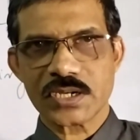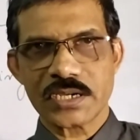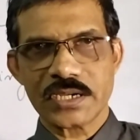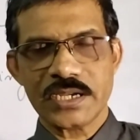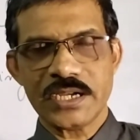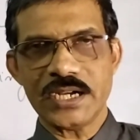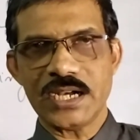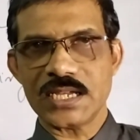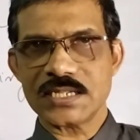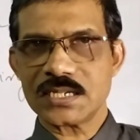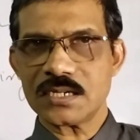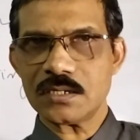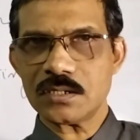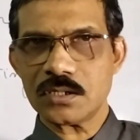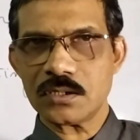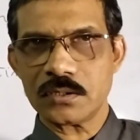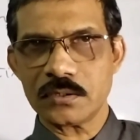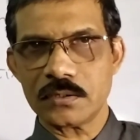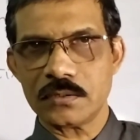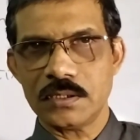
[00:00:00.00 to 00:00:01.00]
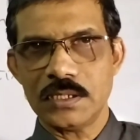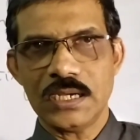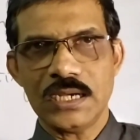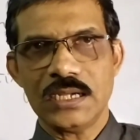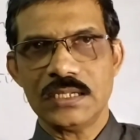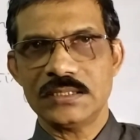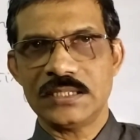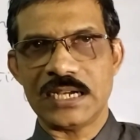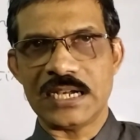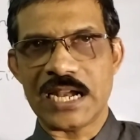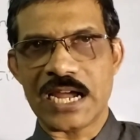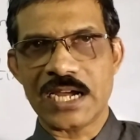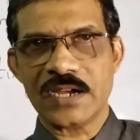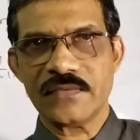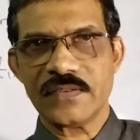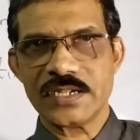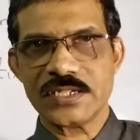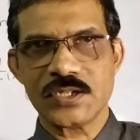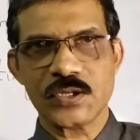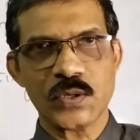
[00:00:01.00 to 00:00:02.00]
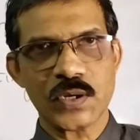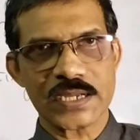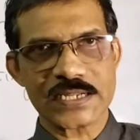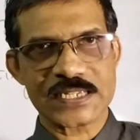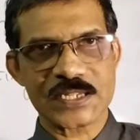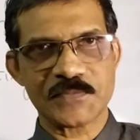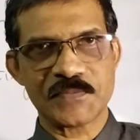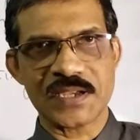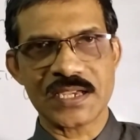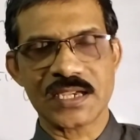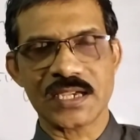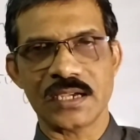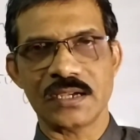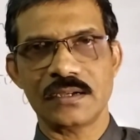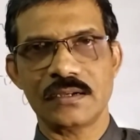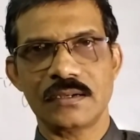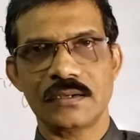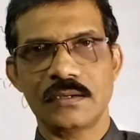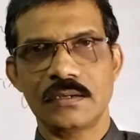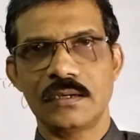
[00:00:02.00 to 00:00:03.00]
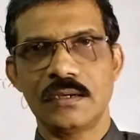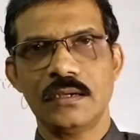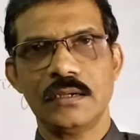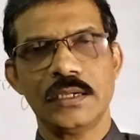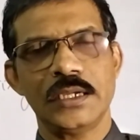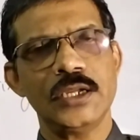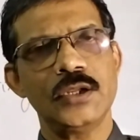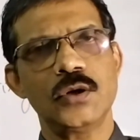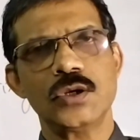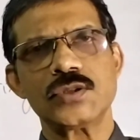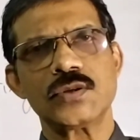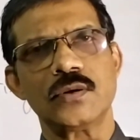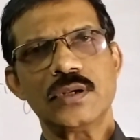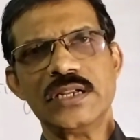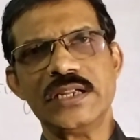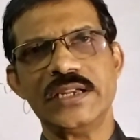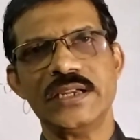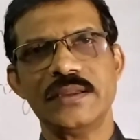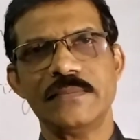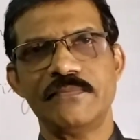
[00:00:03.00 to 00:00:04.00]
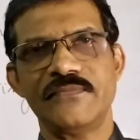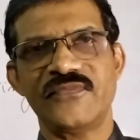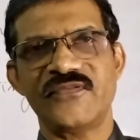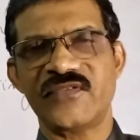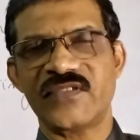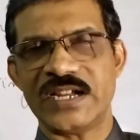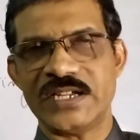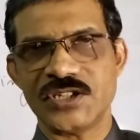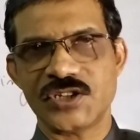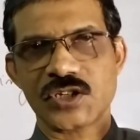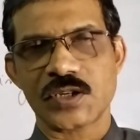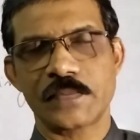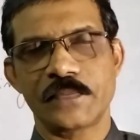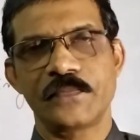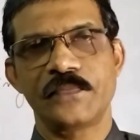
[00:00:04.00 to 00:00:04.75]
he doesn't know the language you are speaking. He knows only French.